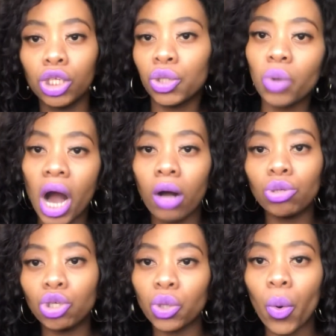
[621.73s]
do
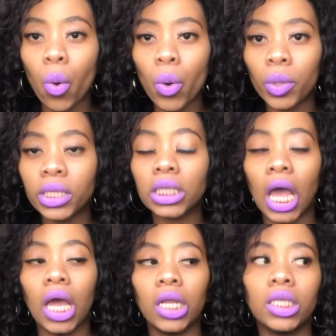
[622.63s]
house chores
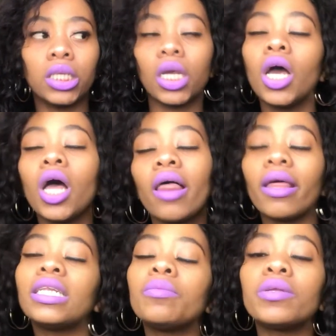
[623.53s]
and
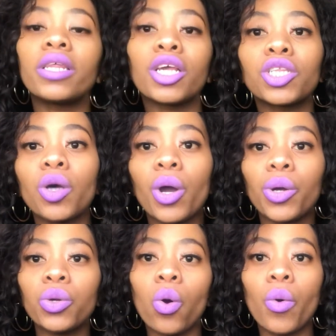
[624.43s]
that type of thing, so I
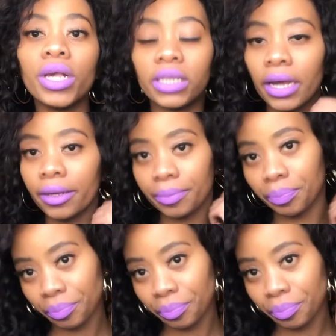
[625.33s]
couldn't always like